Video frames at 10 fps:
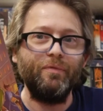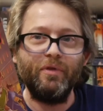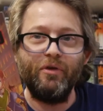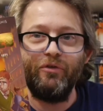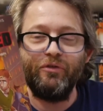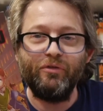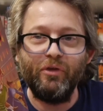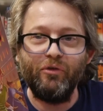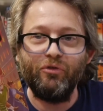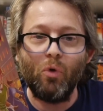this
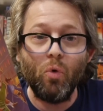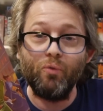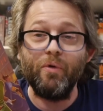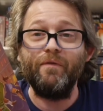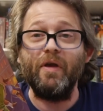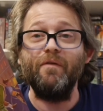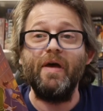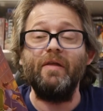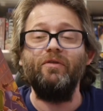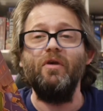this horrific
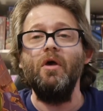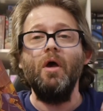event.